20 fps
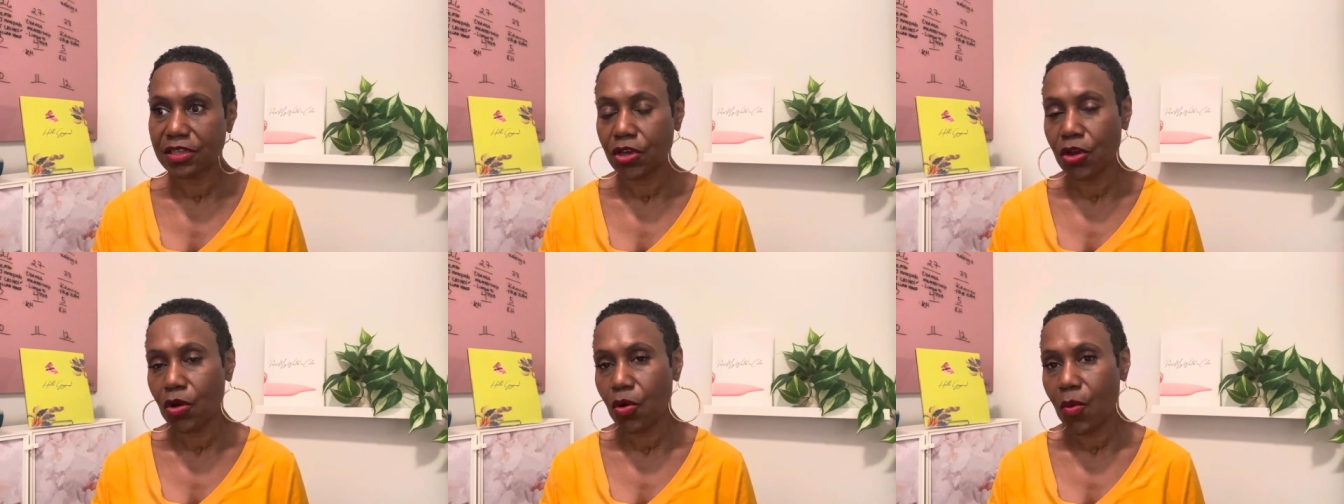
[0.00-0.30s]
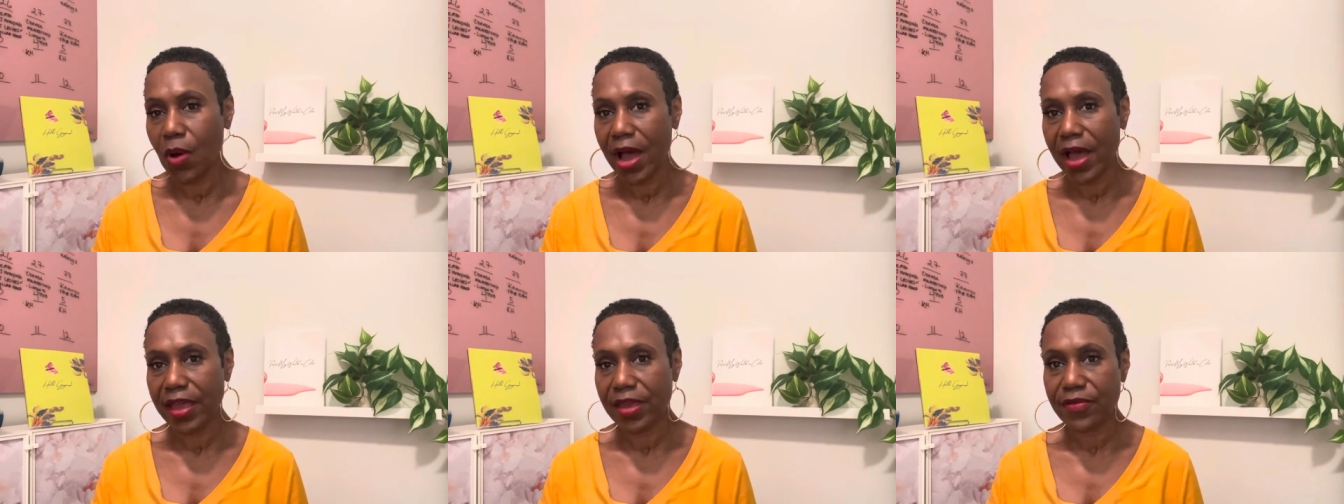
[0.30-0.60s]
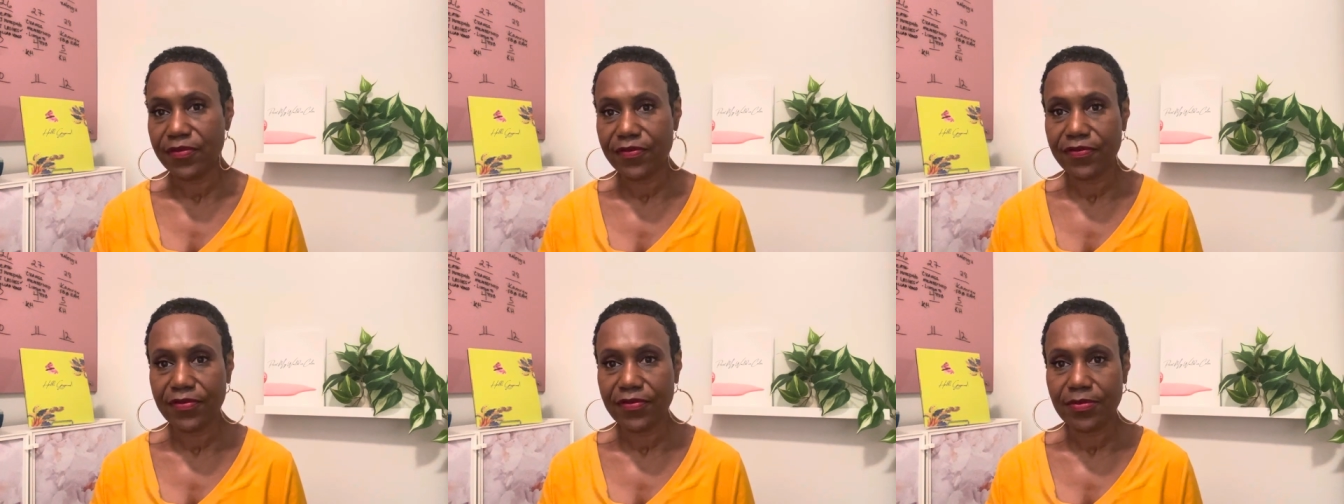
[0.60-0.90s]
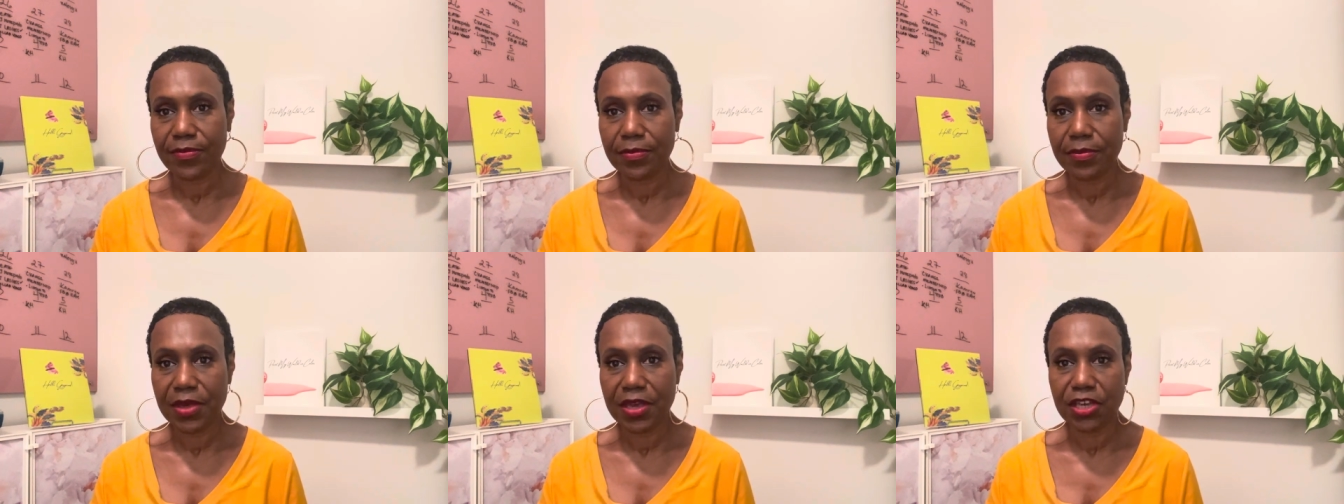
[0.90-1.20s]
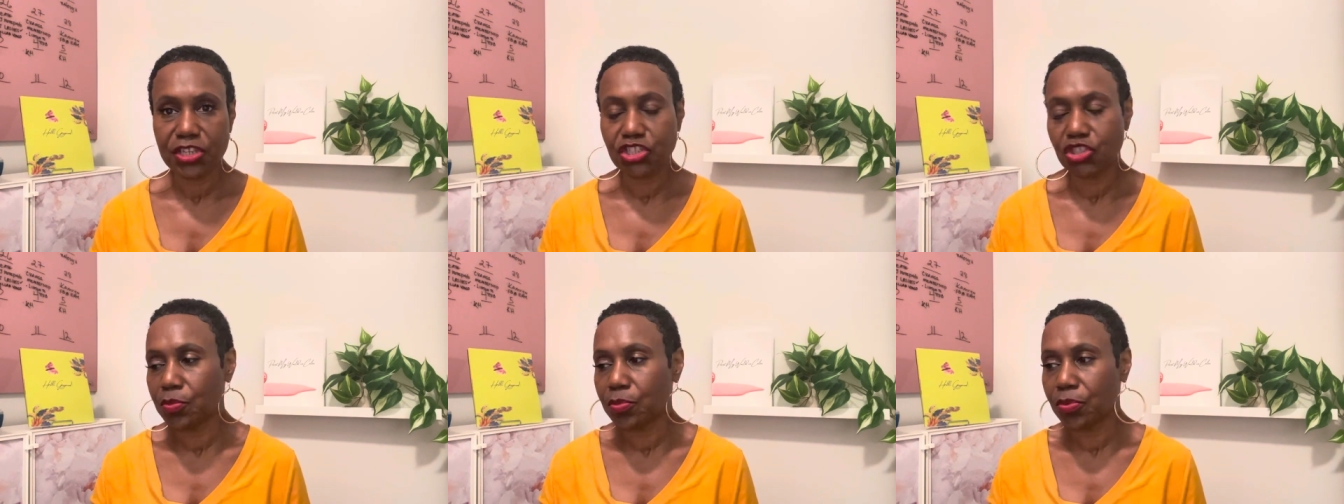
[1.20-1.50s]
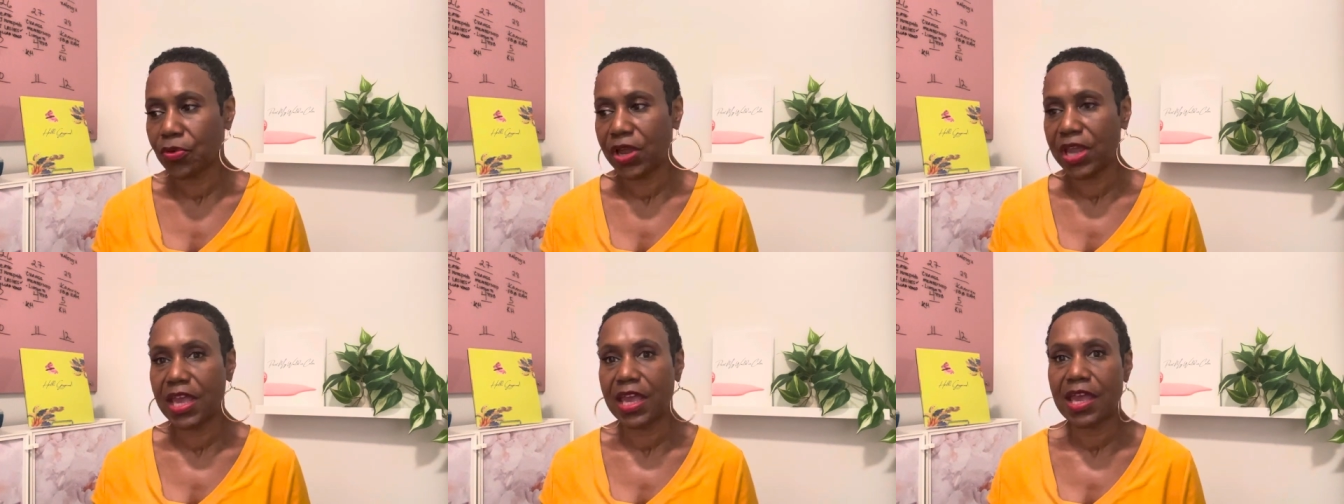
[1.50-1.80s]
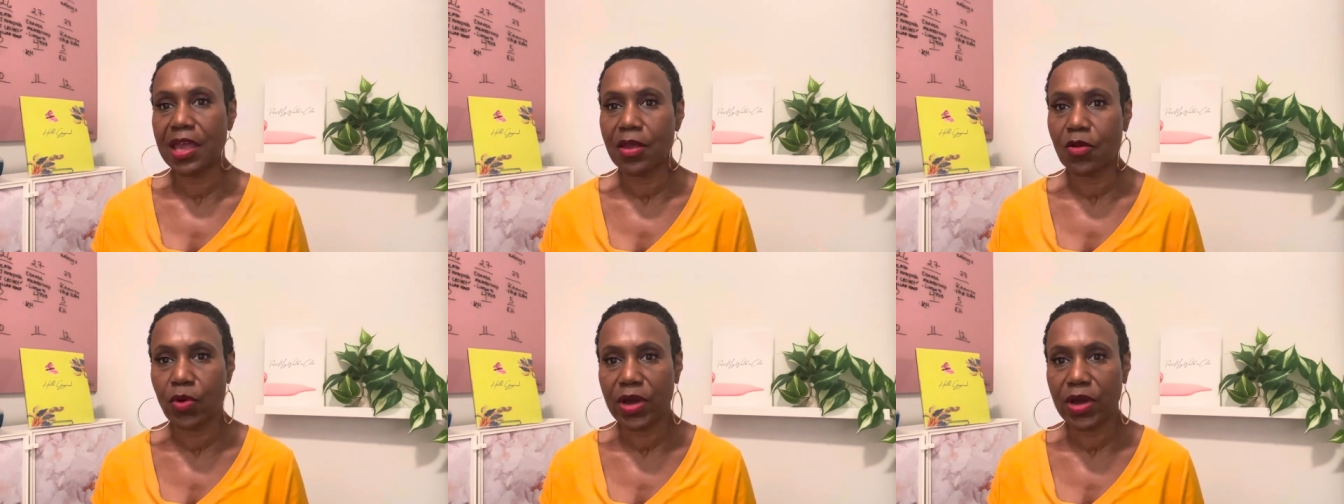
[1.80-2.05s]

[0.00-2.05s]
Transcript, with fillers: your wife, because you're bringing it,